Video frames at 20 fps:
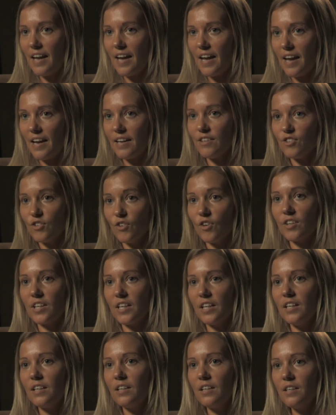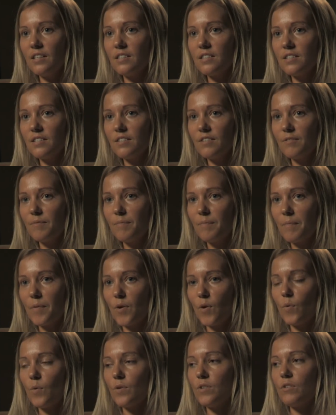and not getting it,
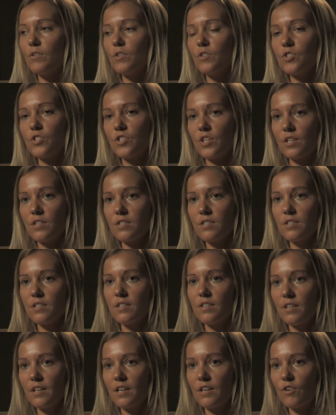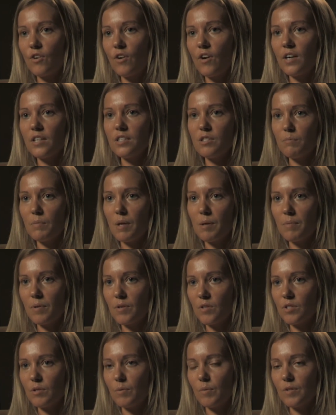or whether it's just crying to me
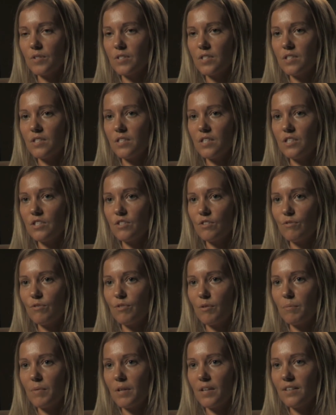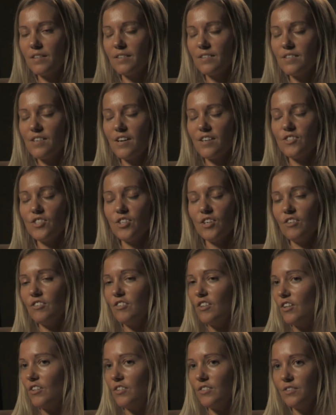because he wants the attention from me. I don't
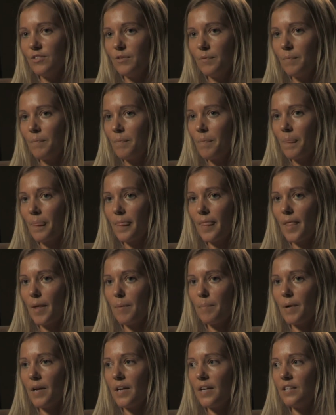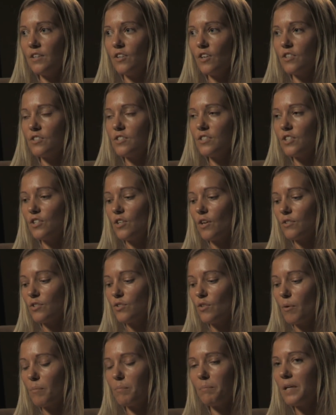know. But he knows, you know, it's
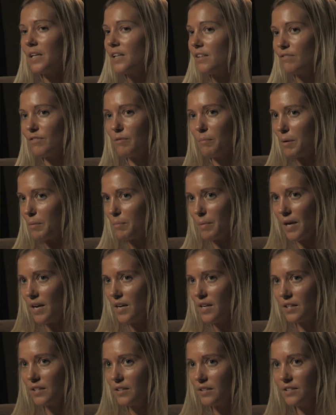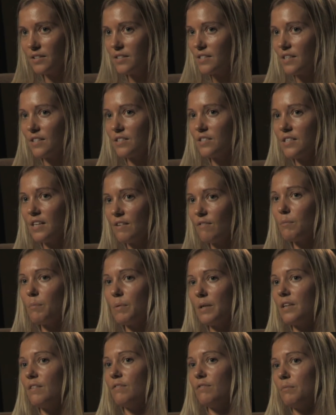not begging for me back. It's never
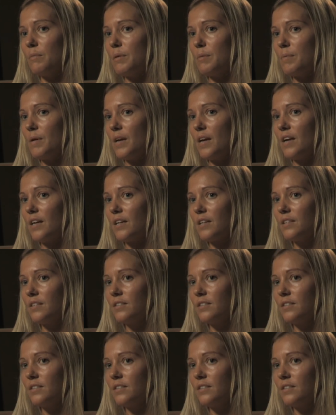begging for me back.